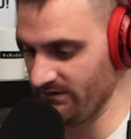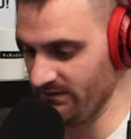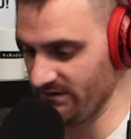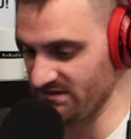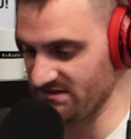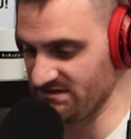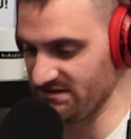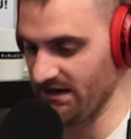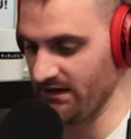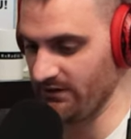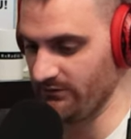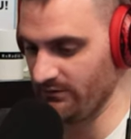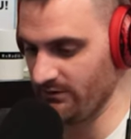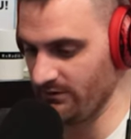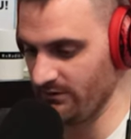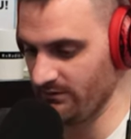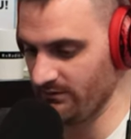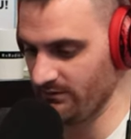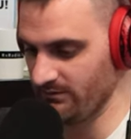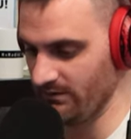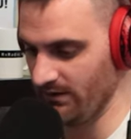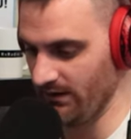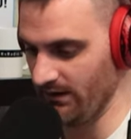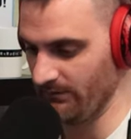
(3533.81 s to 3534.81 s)
the
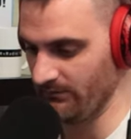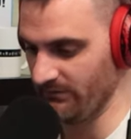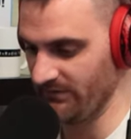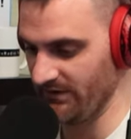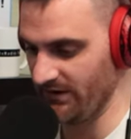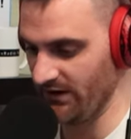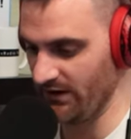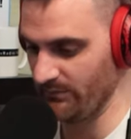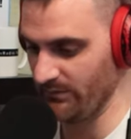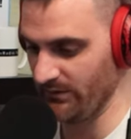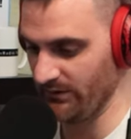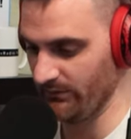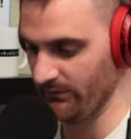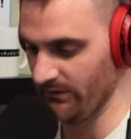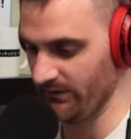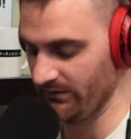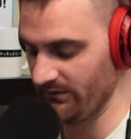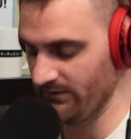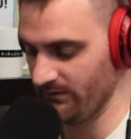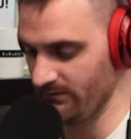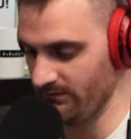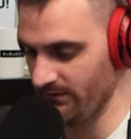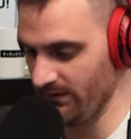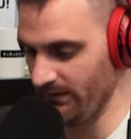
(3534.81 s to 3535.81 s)
standard um, therapy
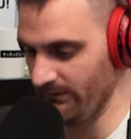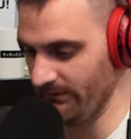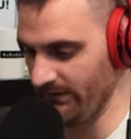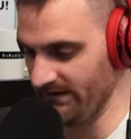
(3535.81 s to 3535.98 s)
with um,